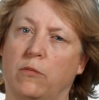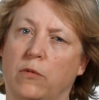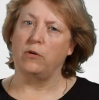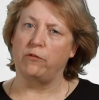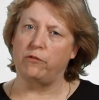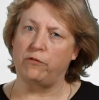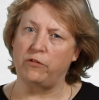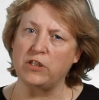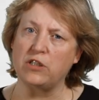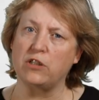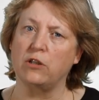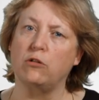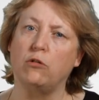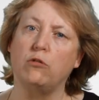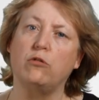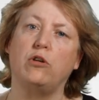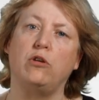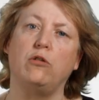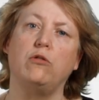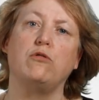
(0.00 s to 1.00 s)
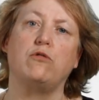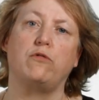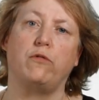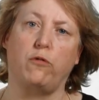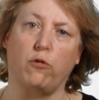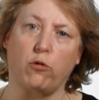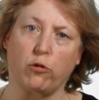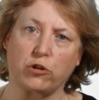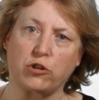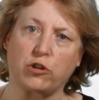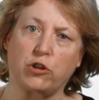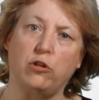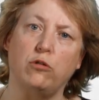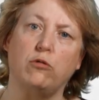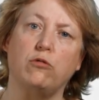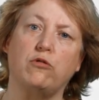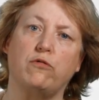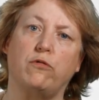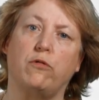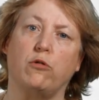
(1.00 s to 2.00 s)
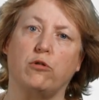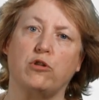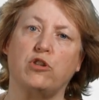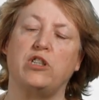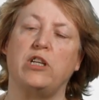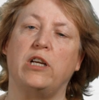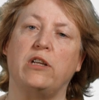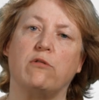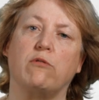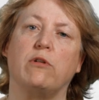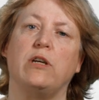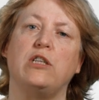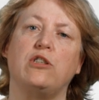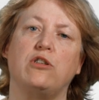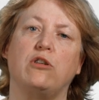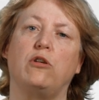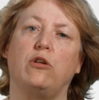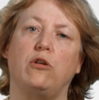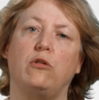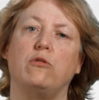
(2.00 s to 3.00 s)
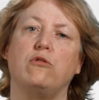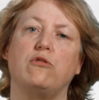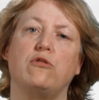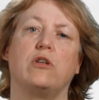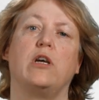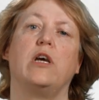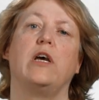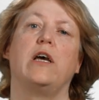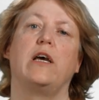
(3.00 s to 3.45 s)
physical cues, force cues, force generation cues,